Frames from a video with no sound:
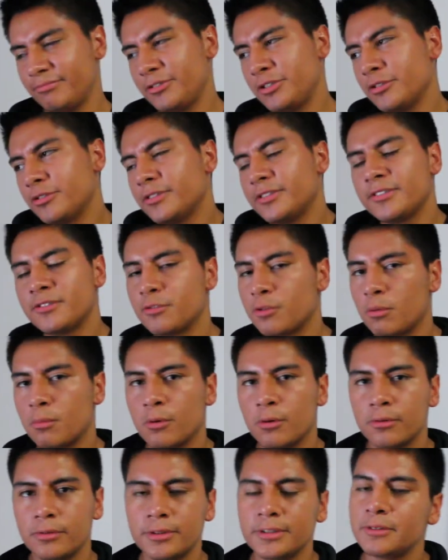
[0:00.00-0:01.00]
it's
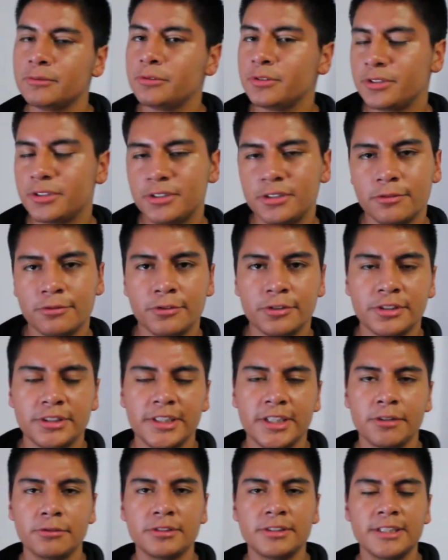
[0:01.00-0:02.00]
normal. It was just the first
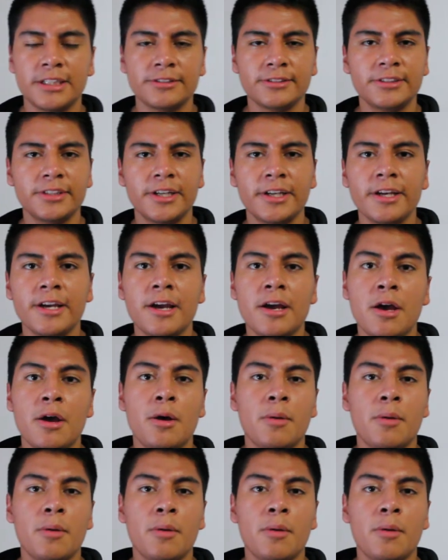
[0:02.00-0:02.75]
day it was announced today.